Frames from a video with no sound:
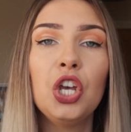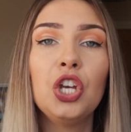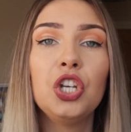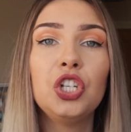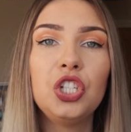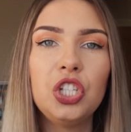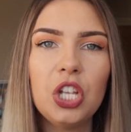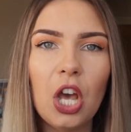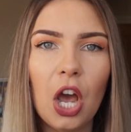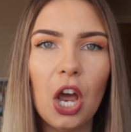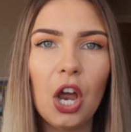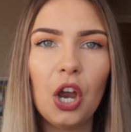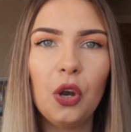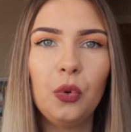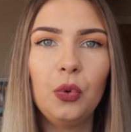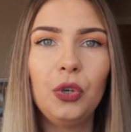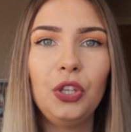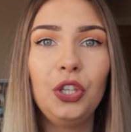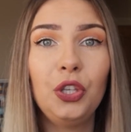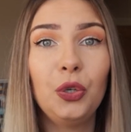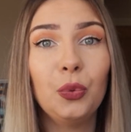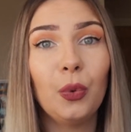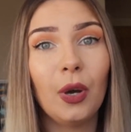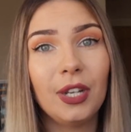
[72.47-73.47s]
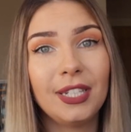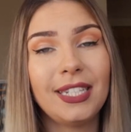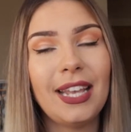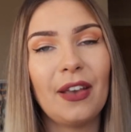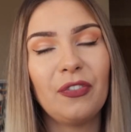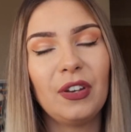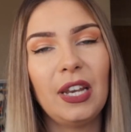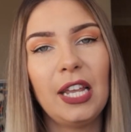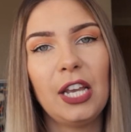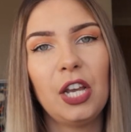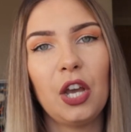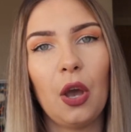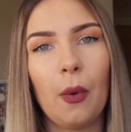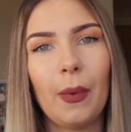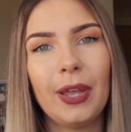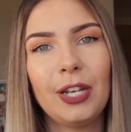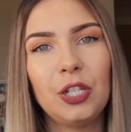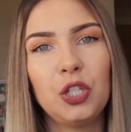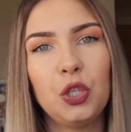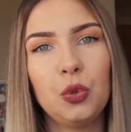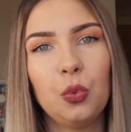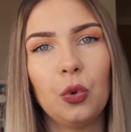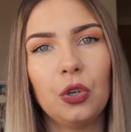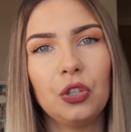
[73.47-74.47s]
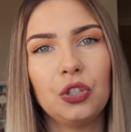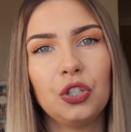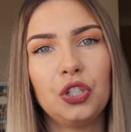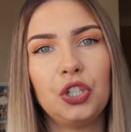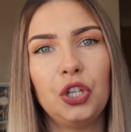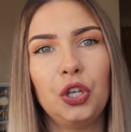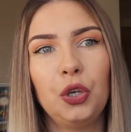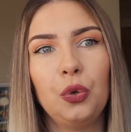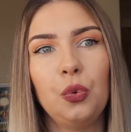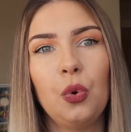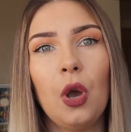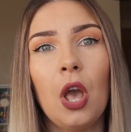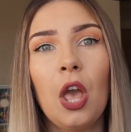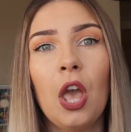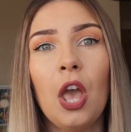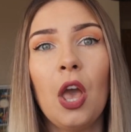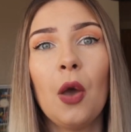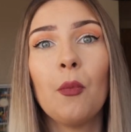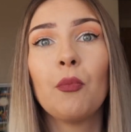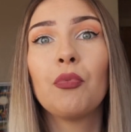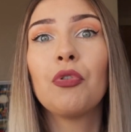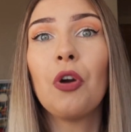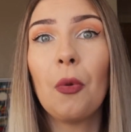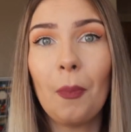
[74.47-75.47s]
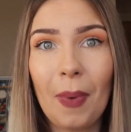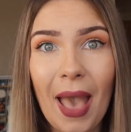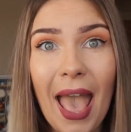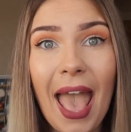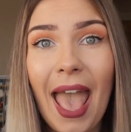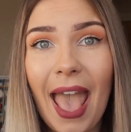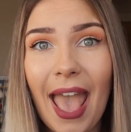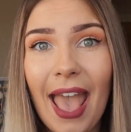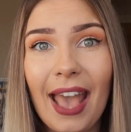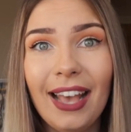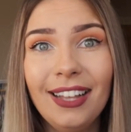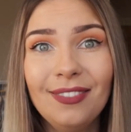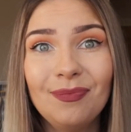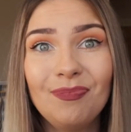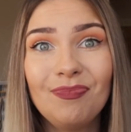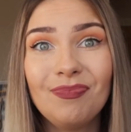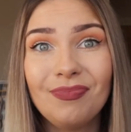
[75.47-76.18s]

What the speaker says: So you are definitely going to want to prepare,